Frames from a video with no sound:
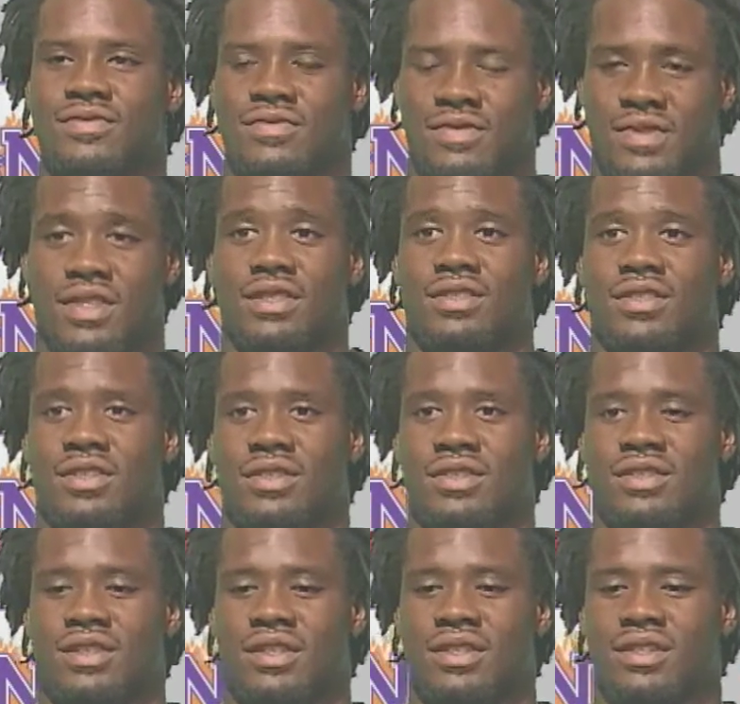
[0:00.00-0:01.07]

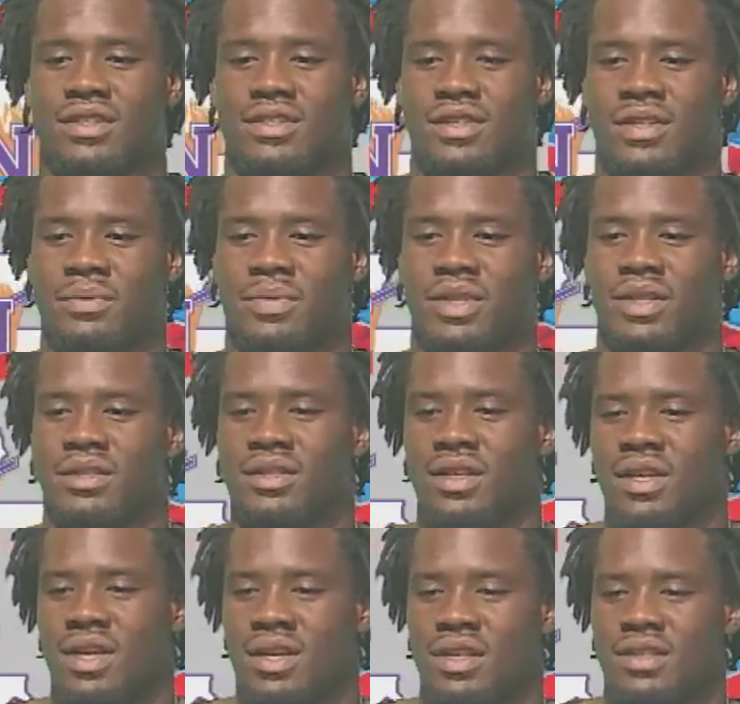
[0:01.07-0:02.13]
It does. I mean,
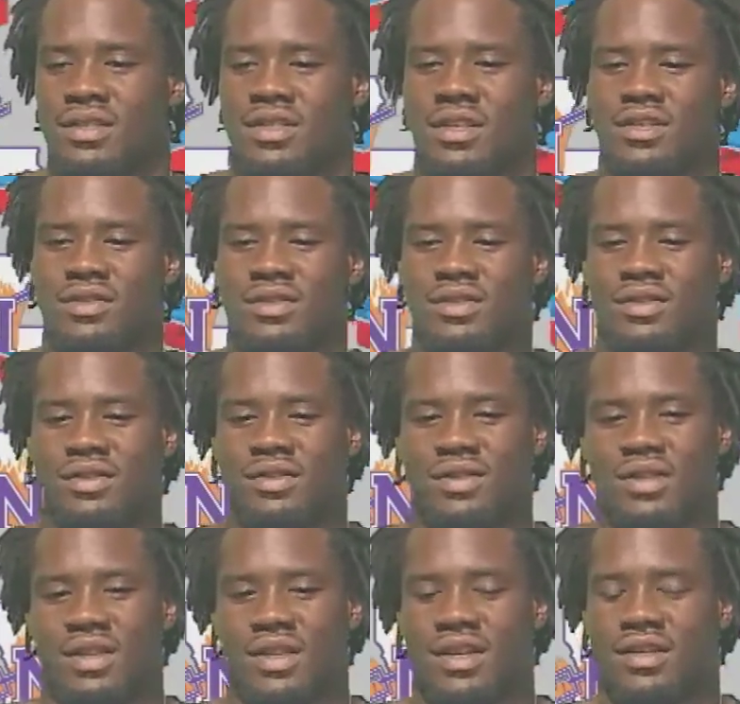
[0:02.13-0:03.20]
Southern,
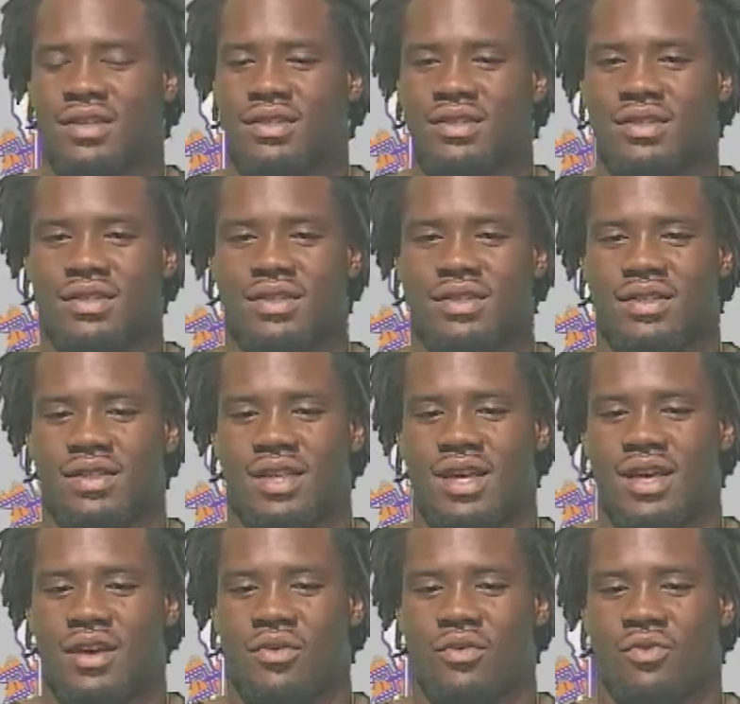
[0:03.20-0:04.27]

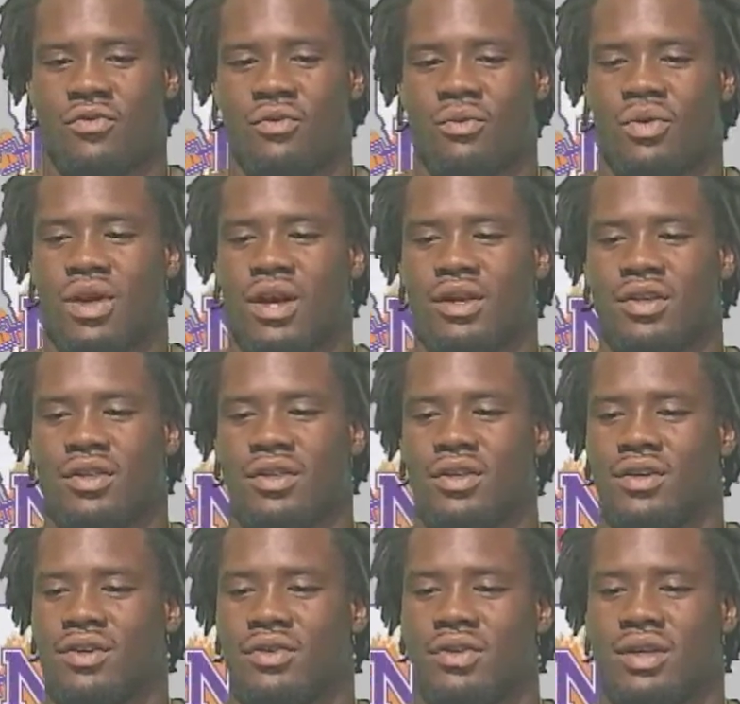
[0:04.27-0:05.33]
from what I hear, they're
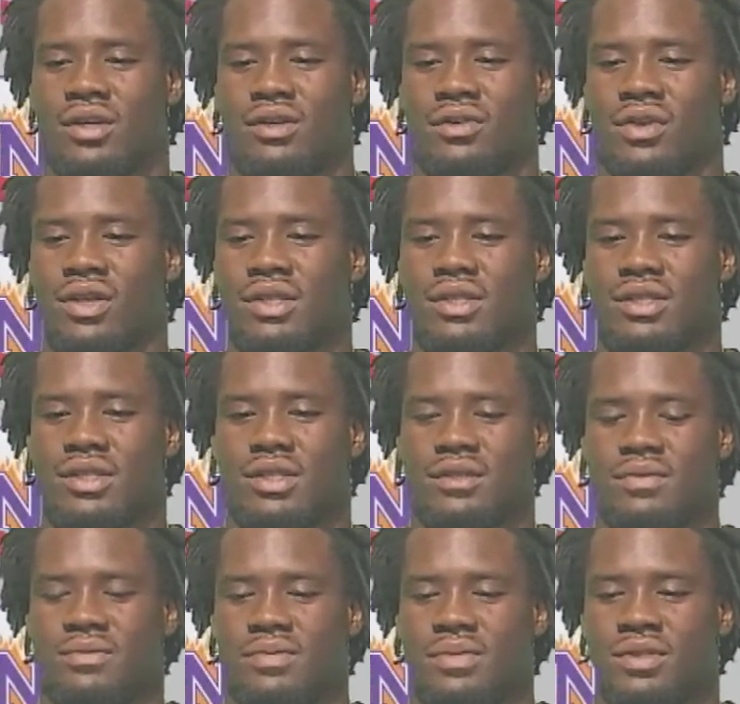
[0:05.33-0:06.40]
a great, great
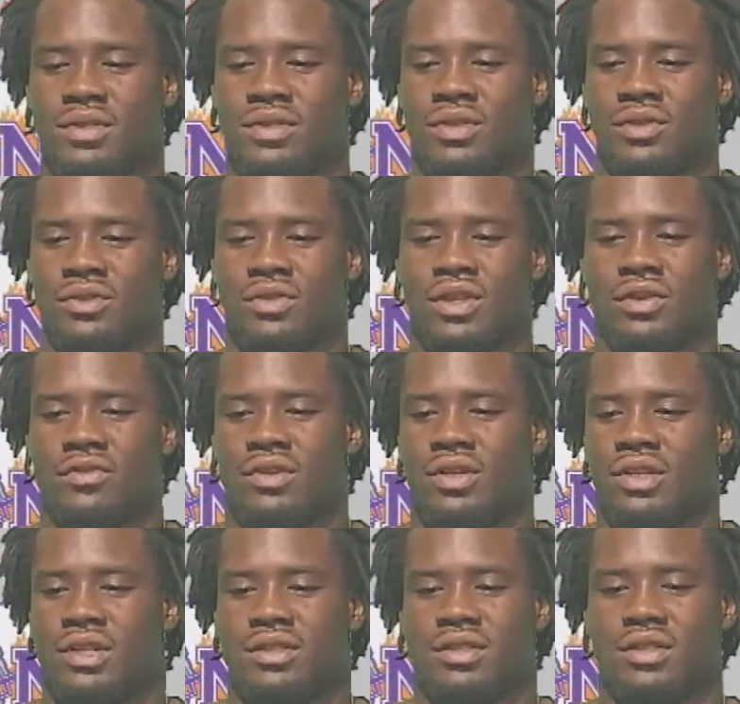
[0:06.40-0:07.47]
team. You know, you never
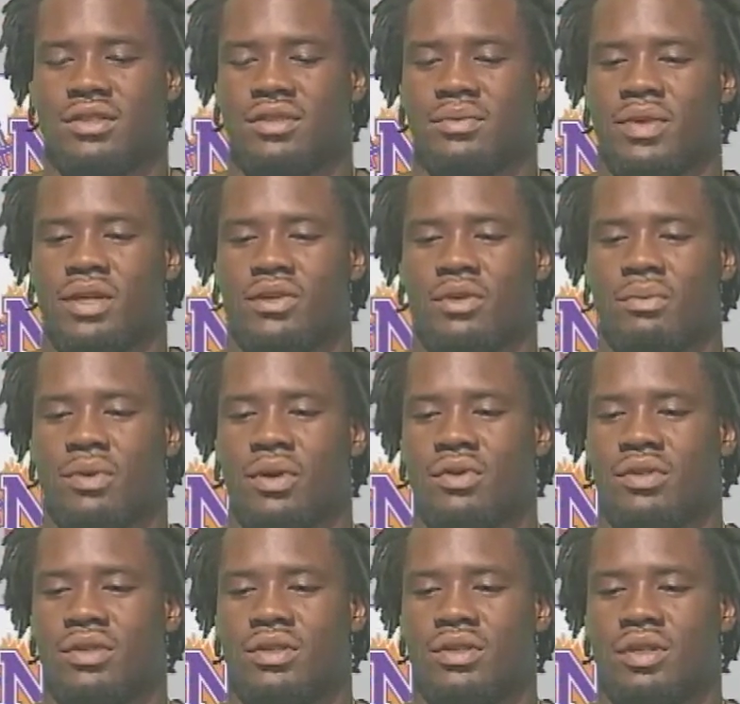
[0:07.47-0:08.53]
underestimate your
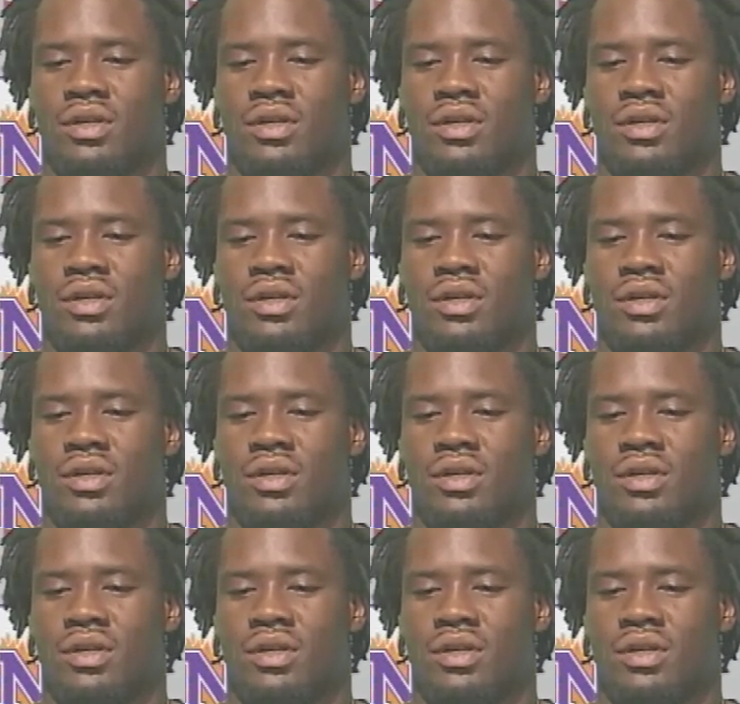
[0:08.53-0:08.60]
opponent.